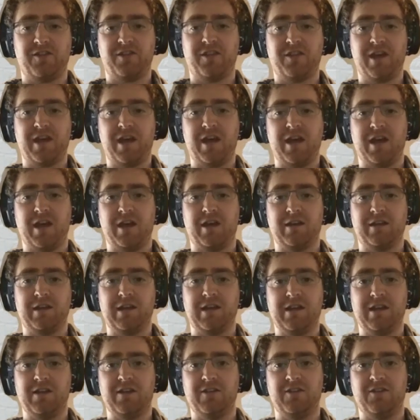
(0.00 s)
there
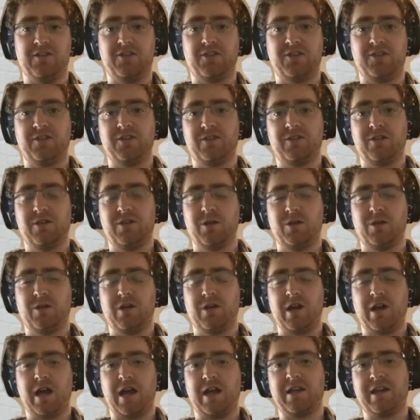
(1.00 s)
is,
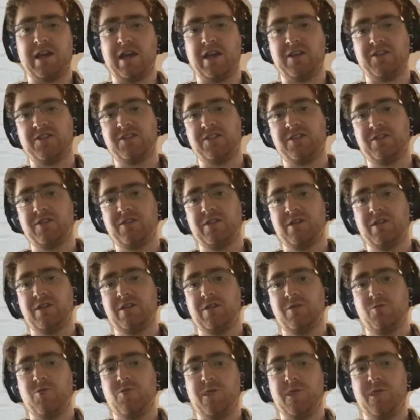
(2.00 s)
I guess,
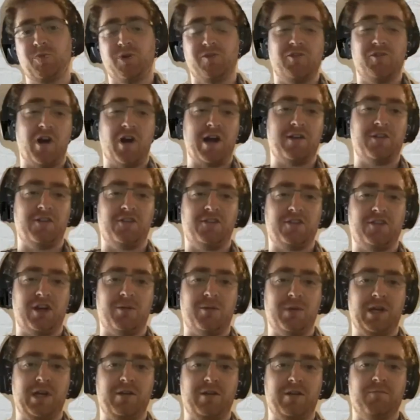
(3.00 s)
where providers
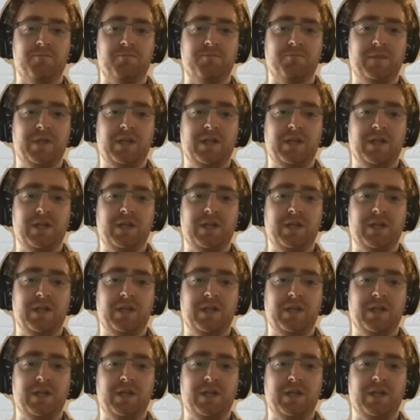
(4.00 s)
come in.